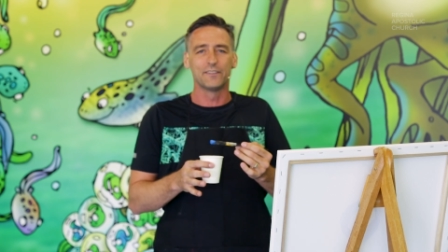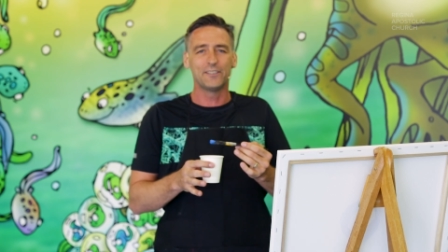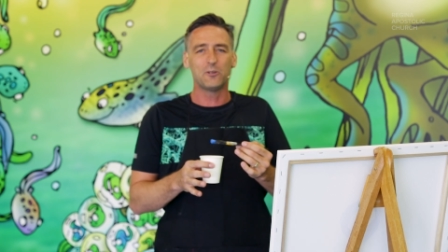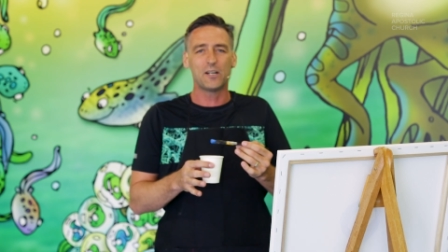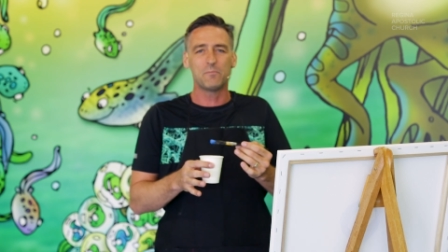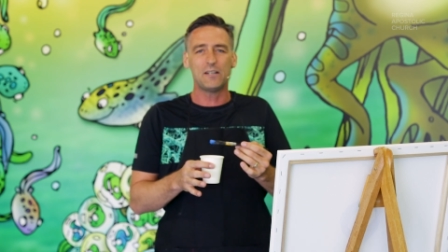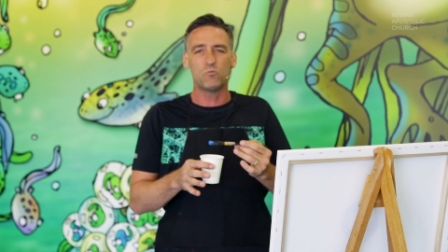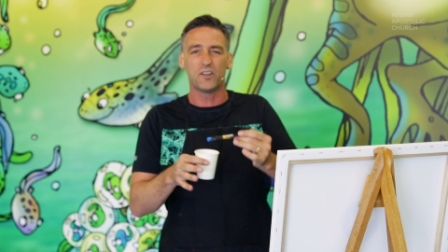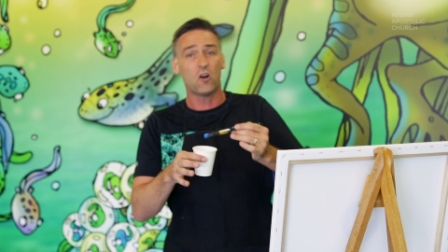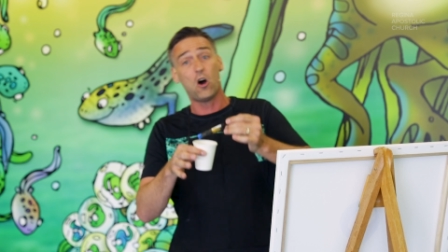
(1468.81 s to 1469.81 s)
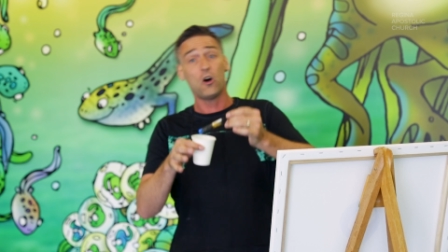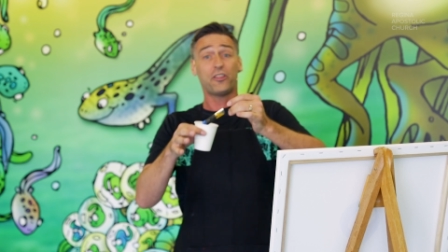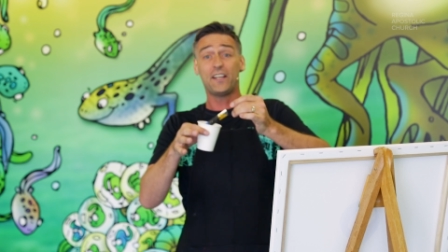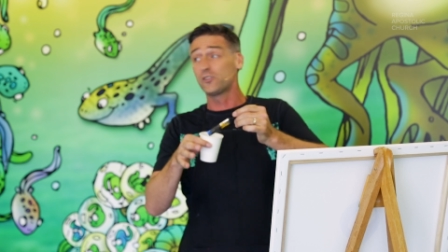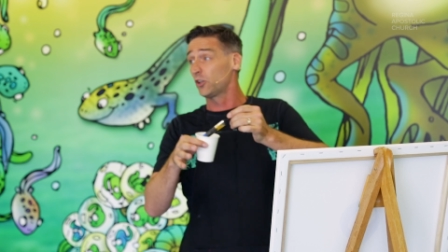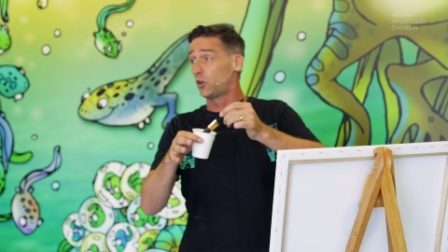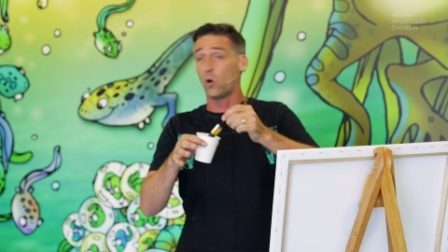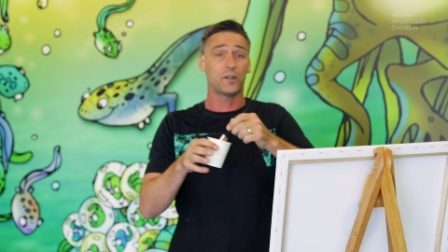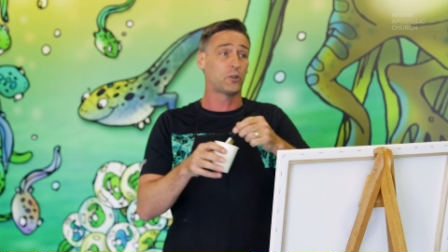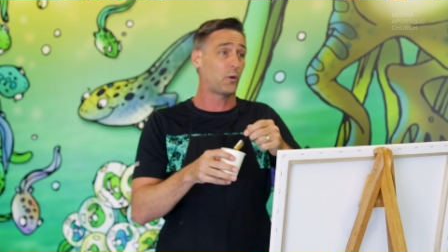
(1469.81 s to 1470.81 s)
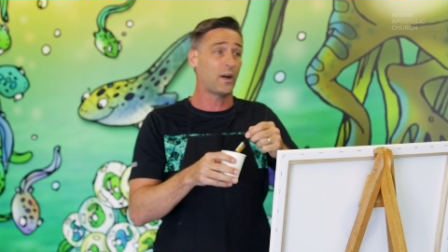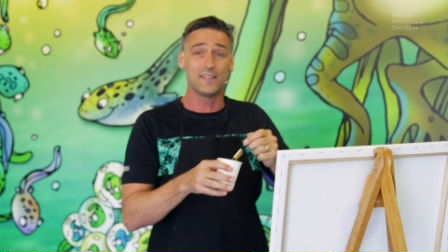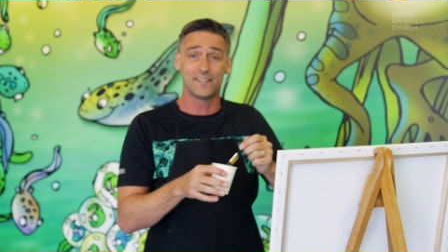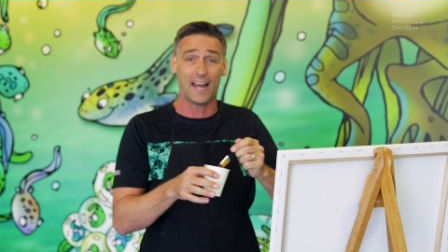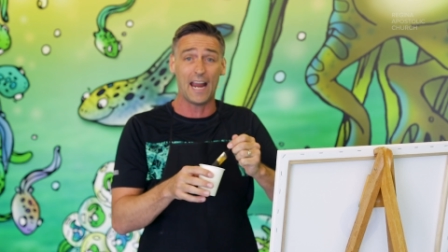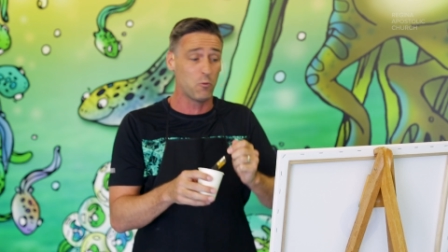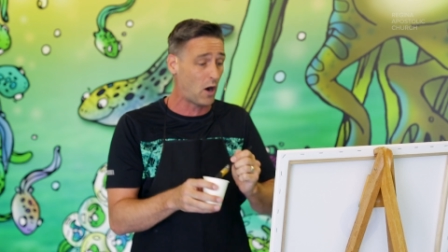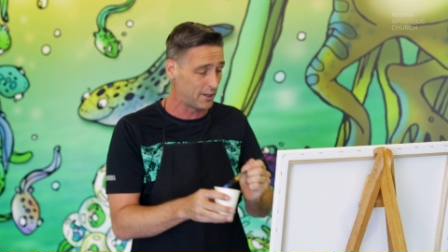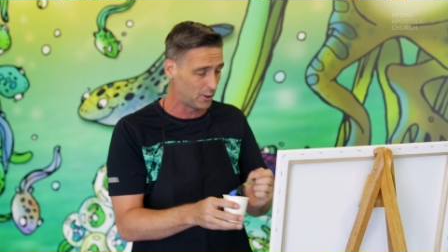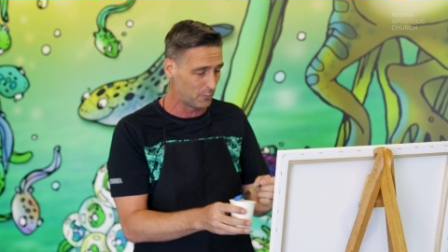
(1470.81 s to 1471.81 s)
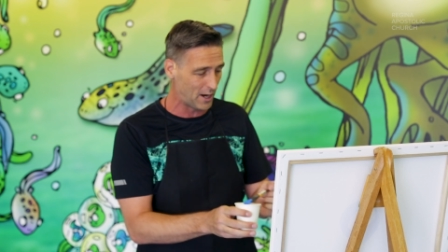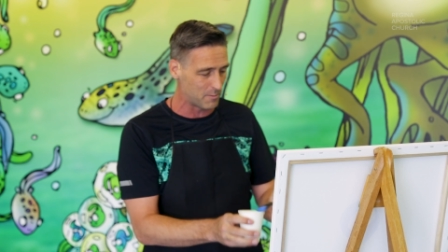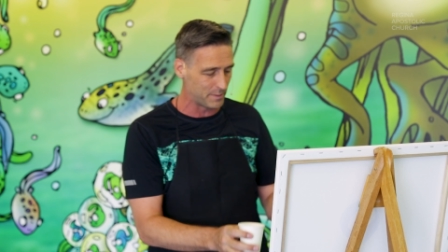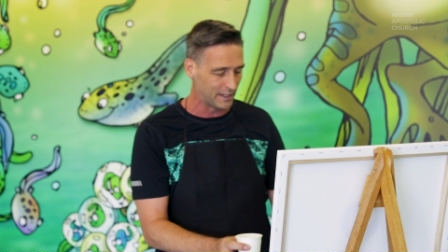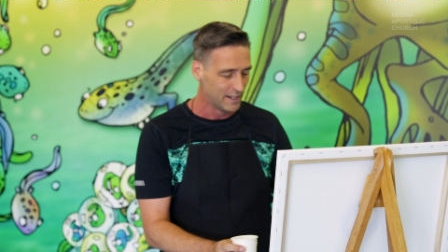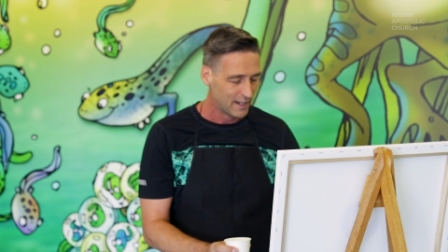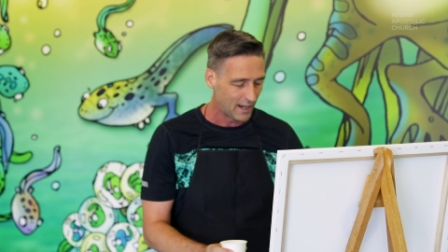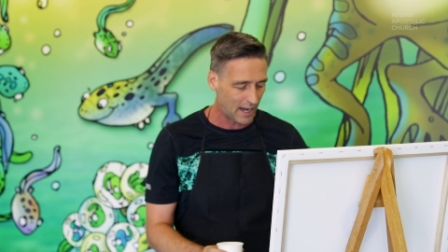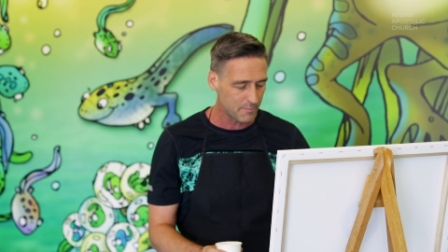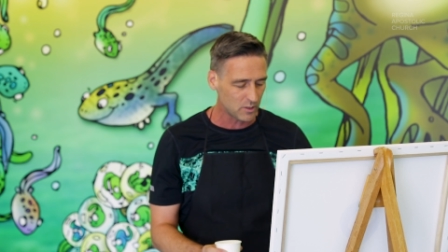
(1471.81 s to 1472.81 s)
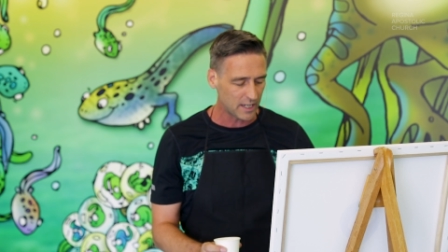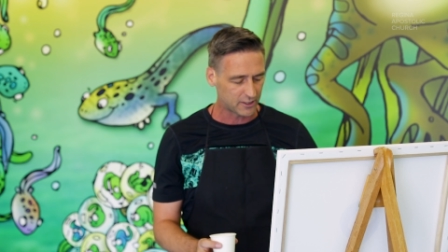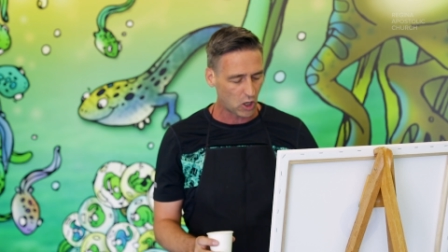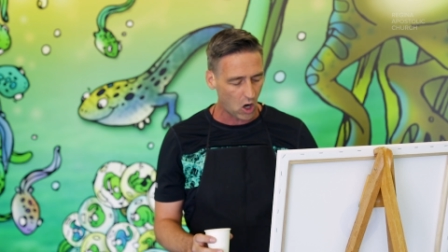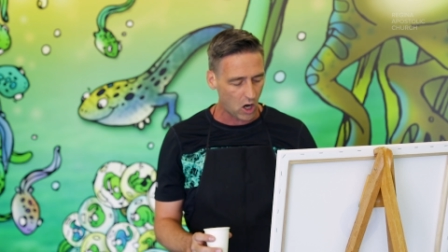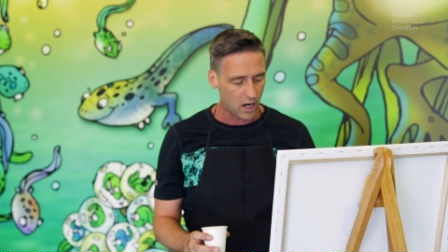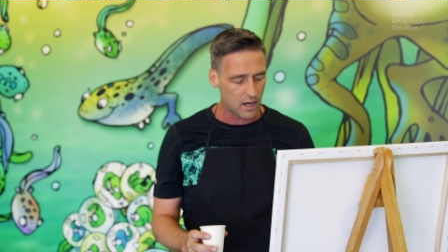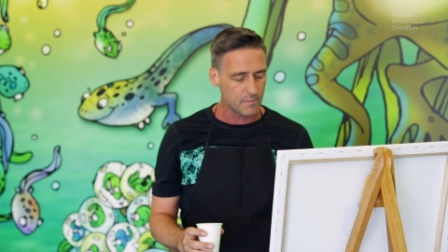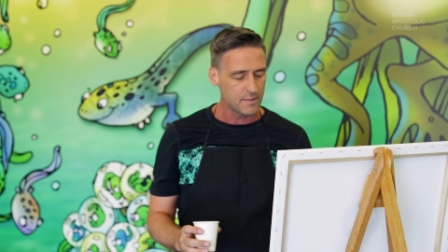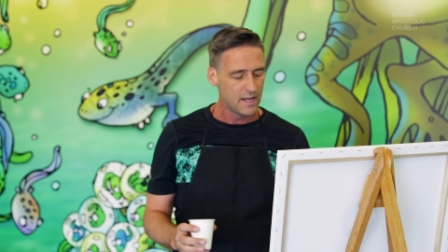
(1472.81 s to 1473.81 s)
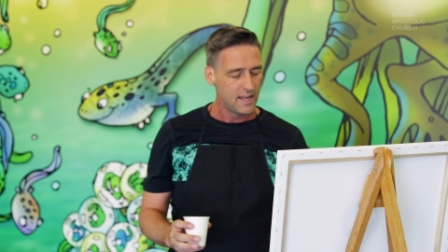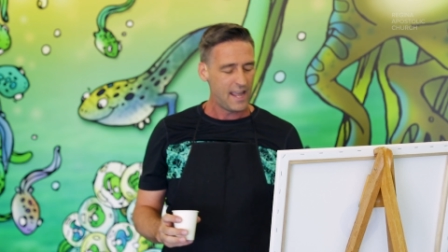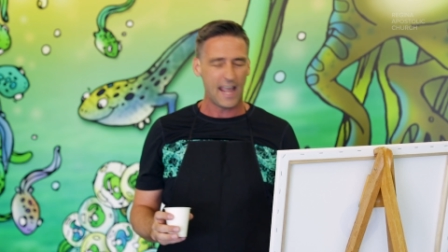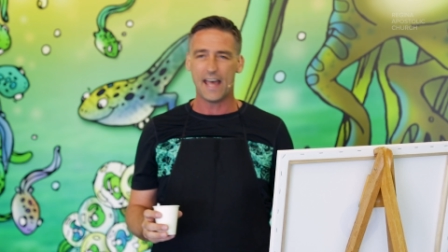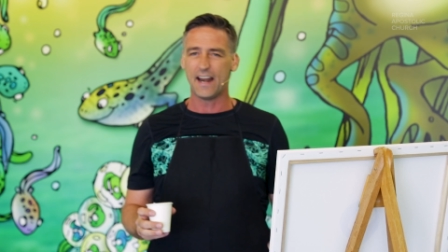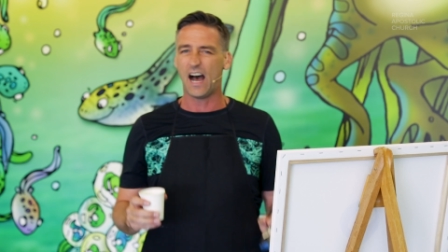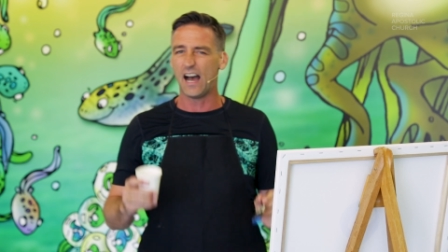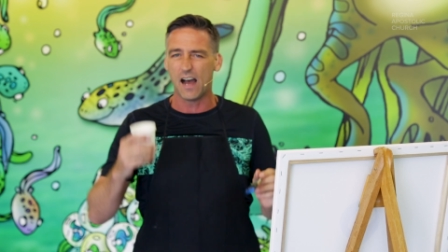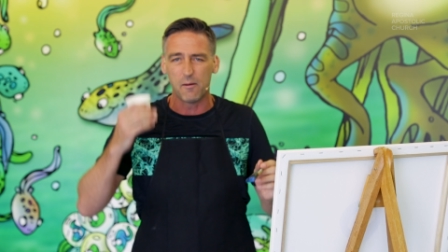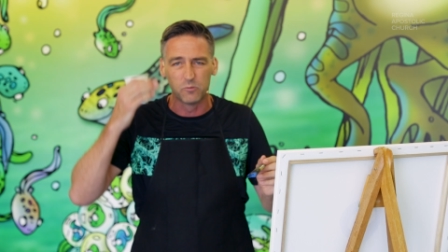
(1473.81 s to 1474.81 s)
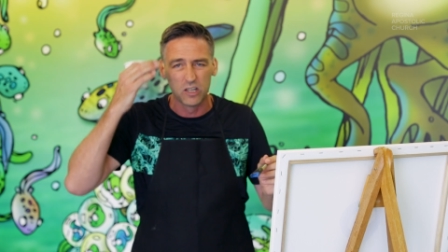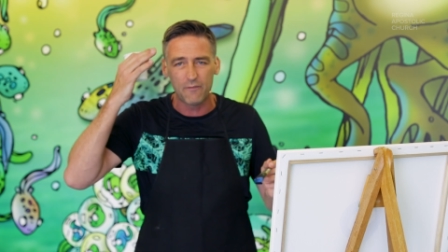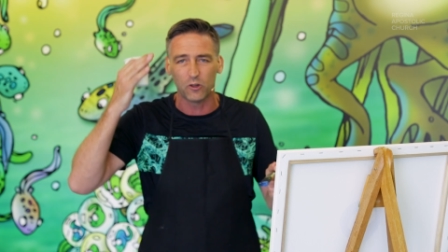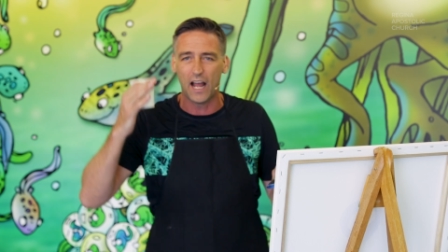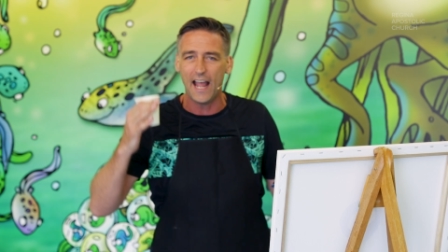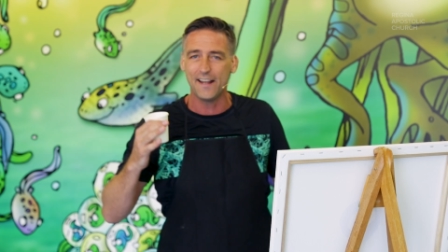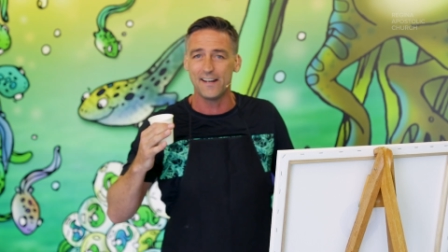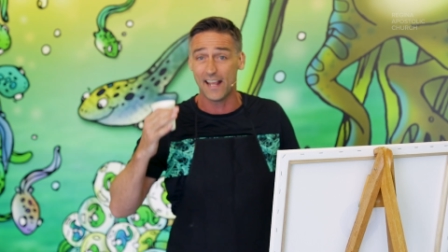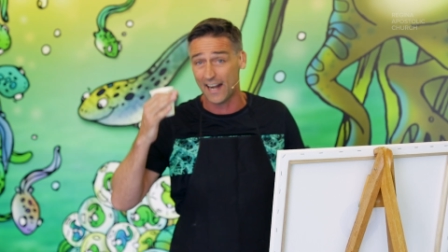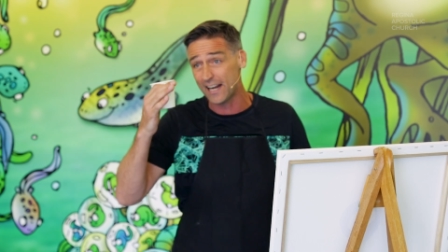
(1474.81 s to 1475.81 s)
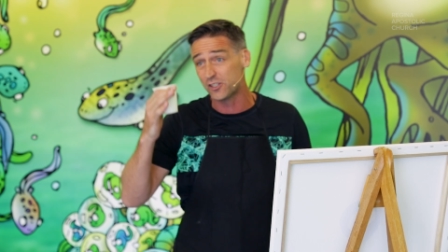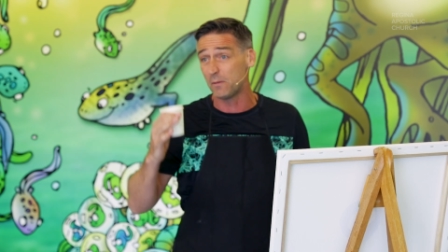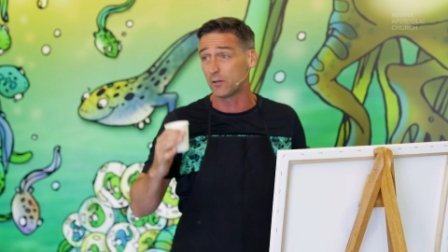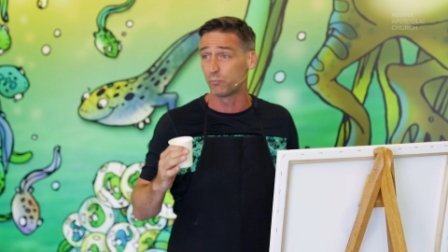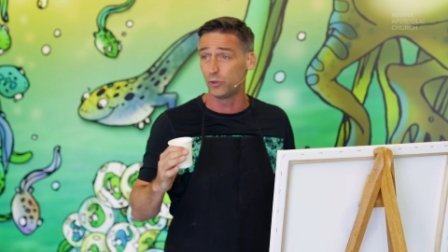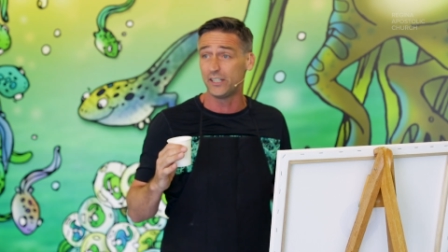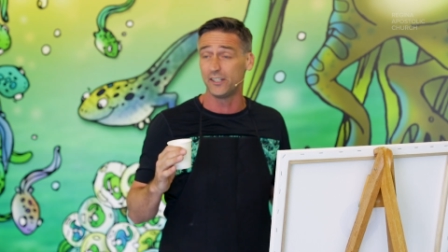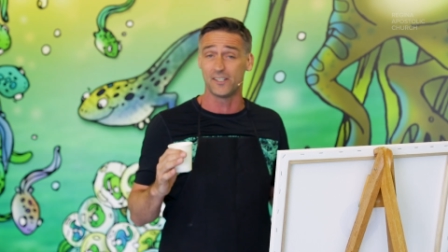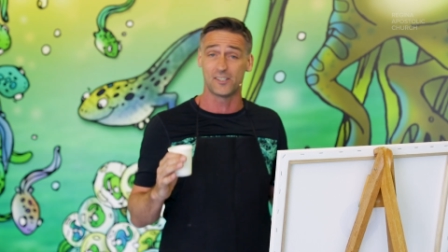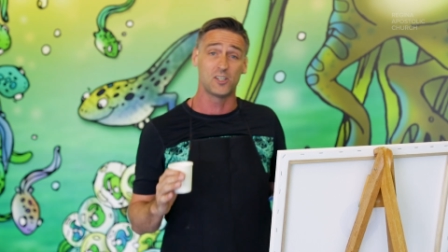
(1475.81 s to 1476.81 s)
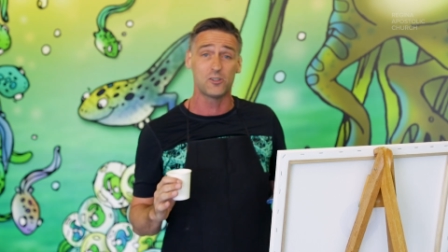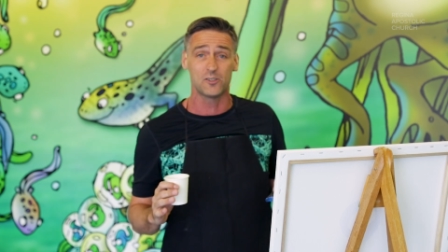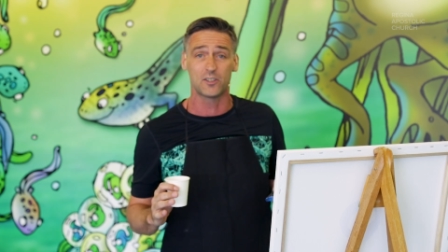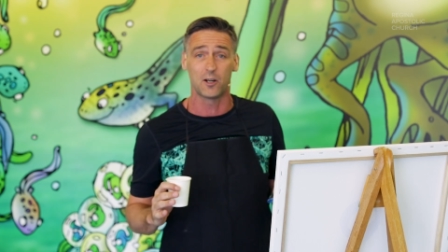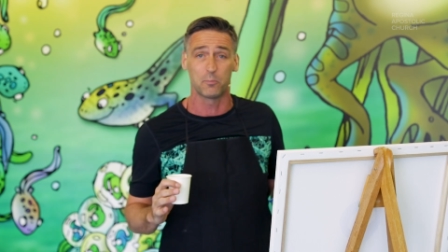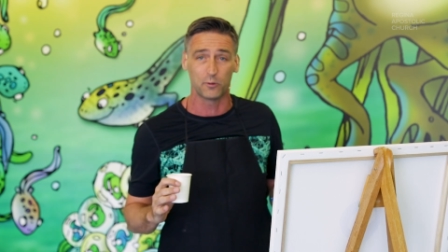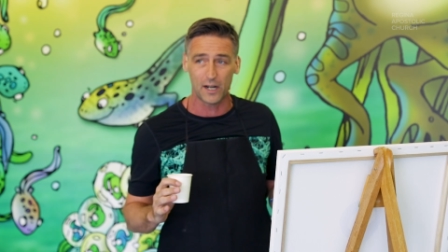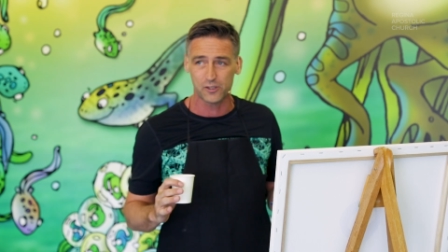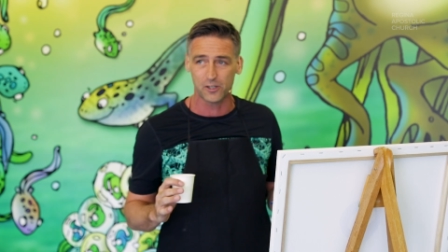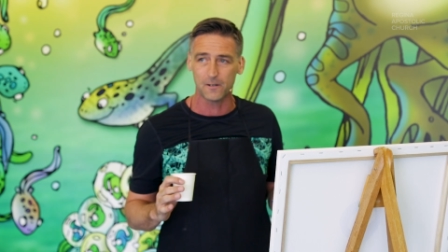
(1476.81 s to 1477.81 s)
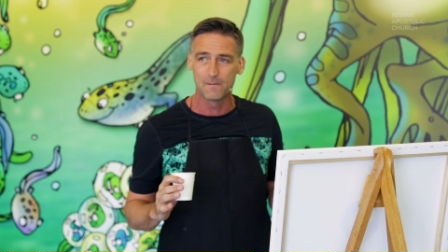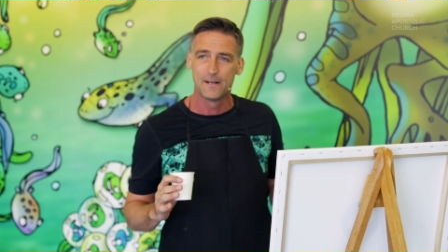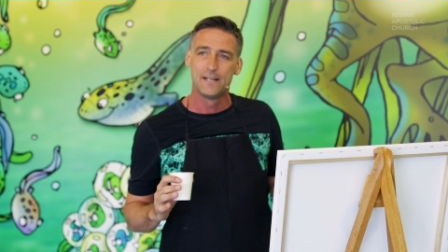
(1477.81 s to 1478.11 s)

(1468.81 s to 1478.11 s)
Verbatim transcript: You know what I mean? When all things are going crazy, haywire around me, I'm like calm and I, am level headed and I actually make pretty good decisions under pressure.